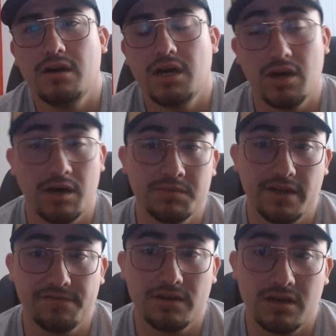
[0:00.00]
I'm
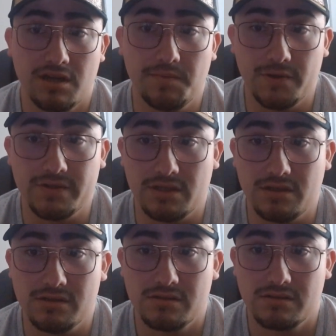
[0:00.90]
definitely gonna keep using
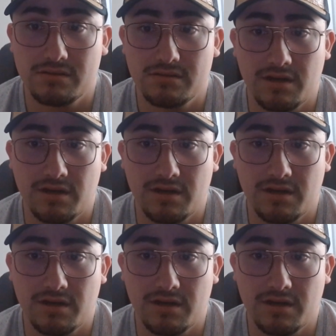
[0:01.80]
these.